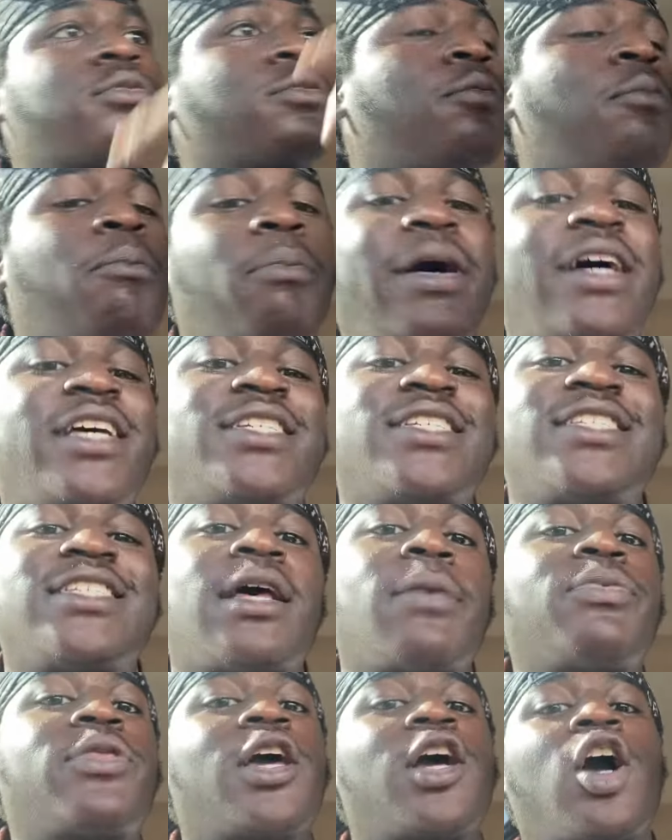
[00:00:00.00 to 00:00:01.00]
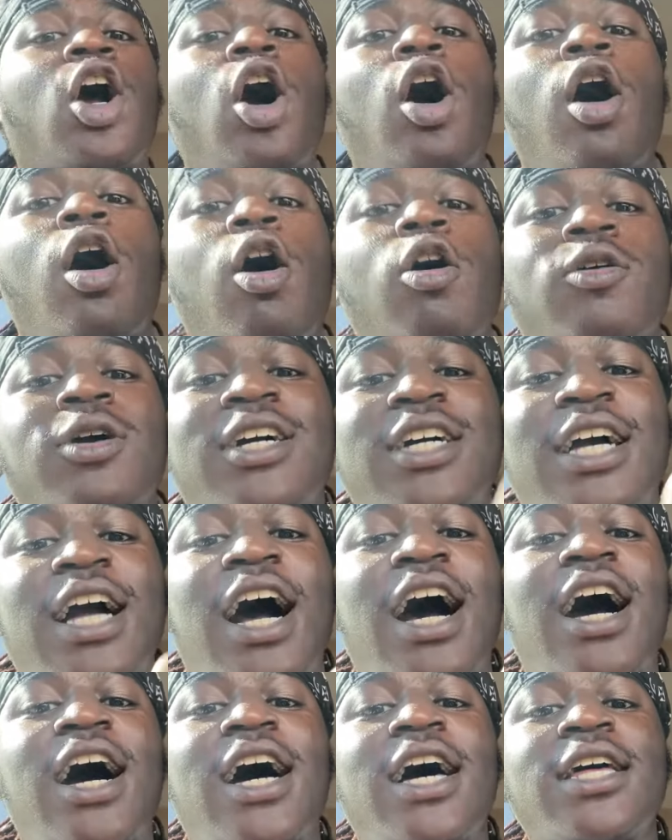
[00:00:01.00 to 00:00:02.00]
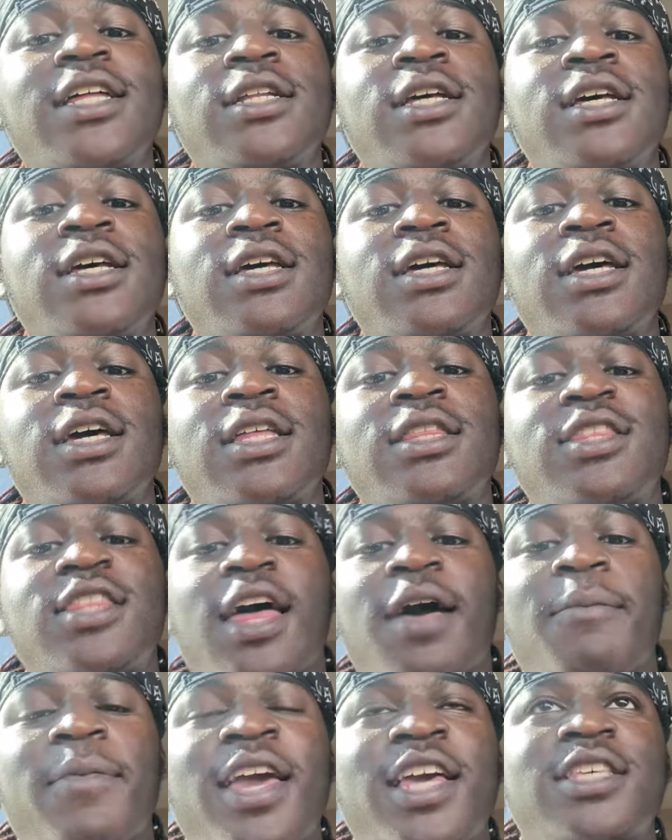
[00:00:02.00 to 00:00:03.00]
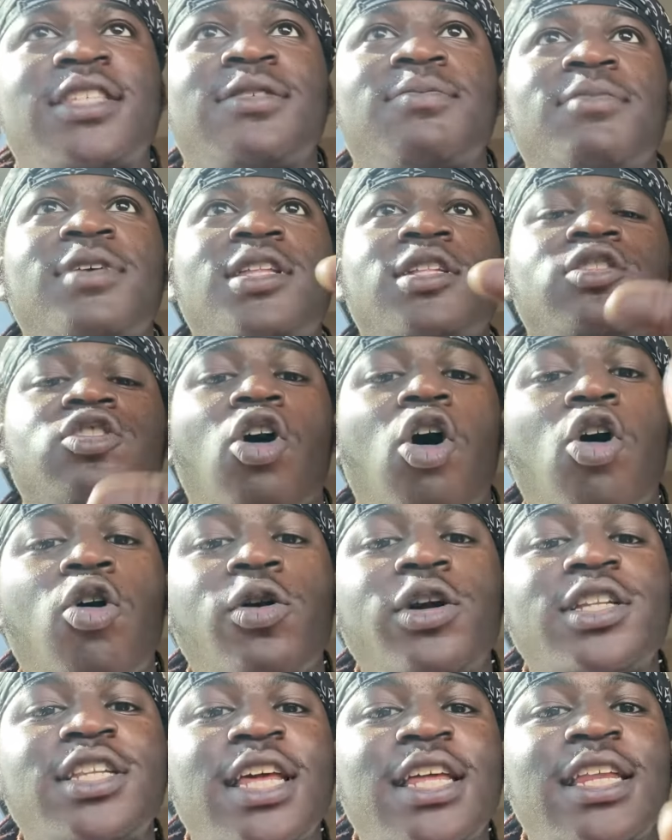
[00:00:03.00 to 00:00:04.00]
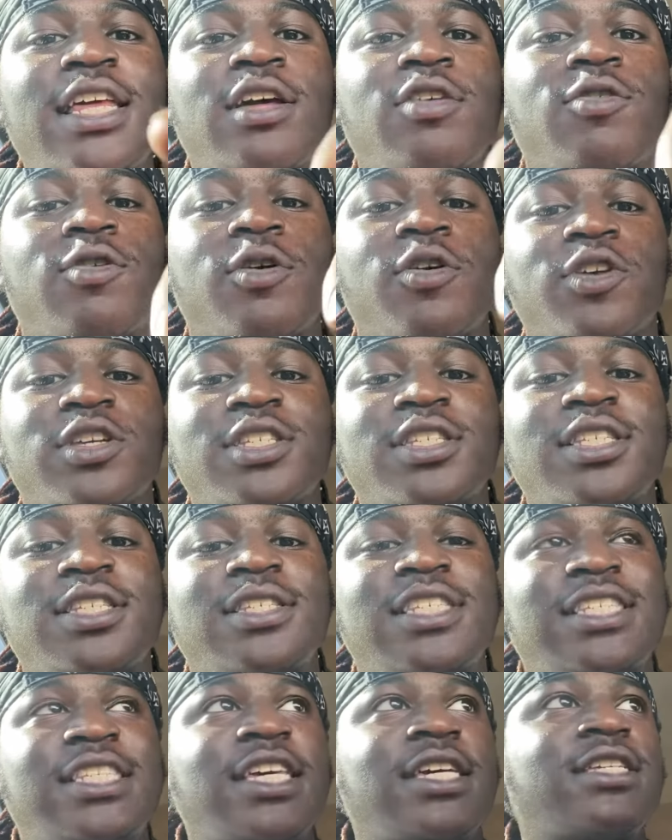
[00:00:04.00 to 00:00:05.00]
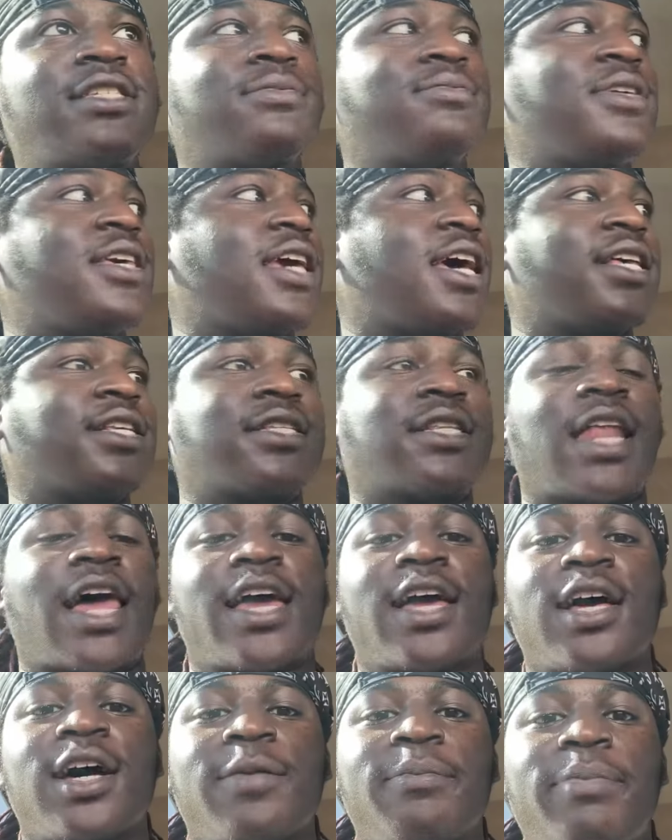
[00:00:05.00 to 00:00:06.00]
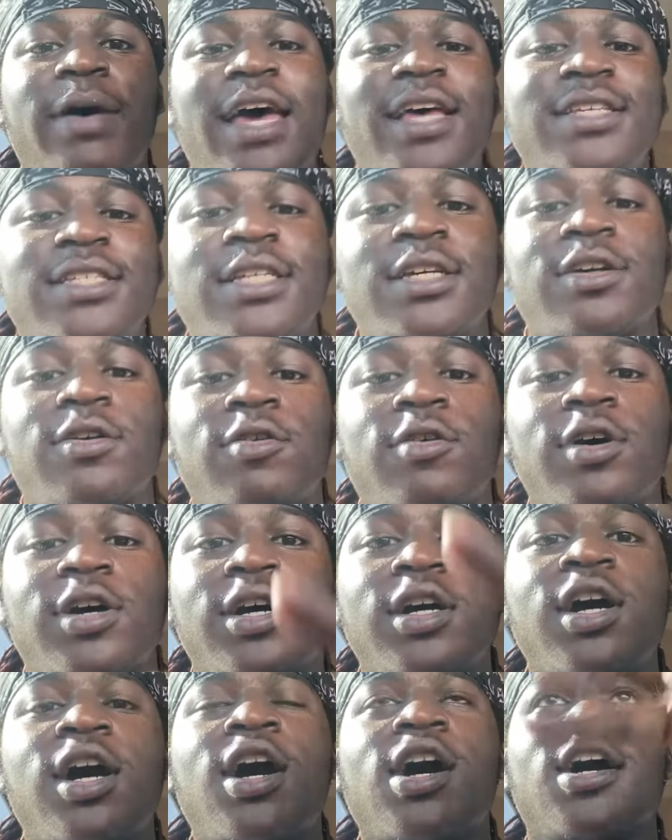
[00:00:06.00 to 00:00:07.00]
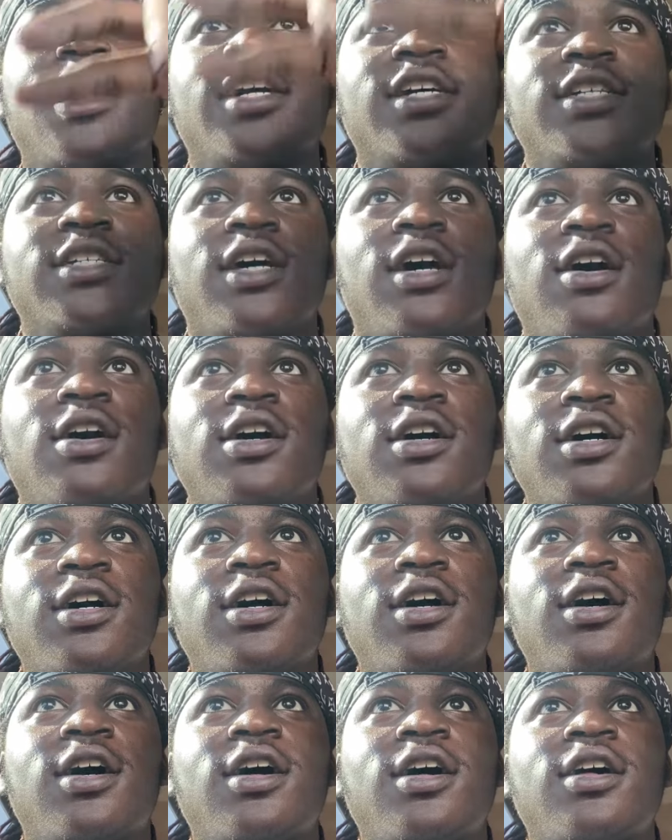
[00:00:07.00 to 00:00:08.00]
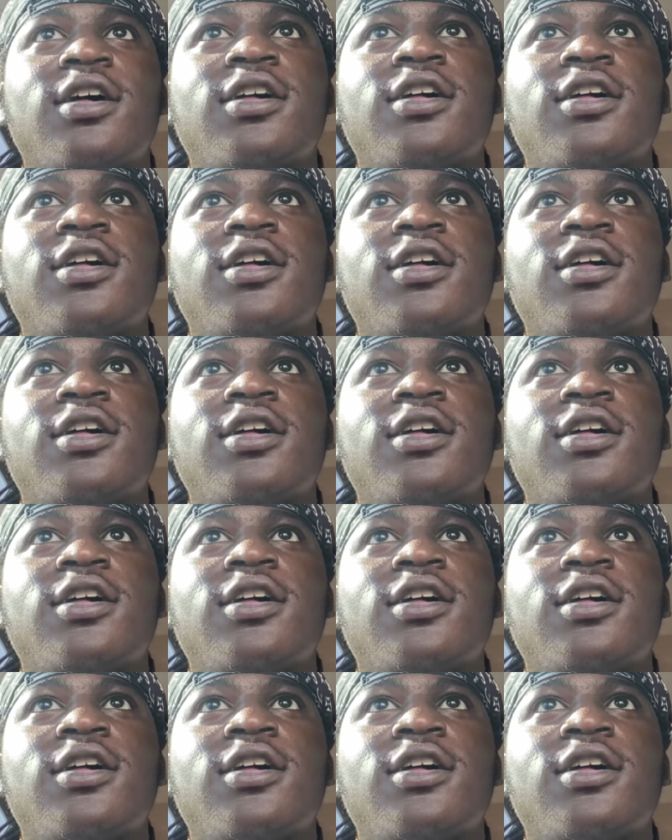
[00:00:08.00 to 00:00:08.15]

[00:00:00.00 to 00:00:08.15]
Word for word: But something called God that makes me lower than it or sees me as like a peasant or a, a, a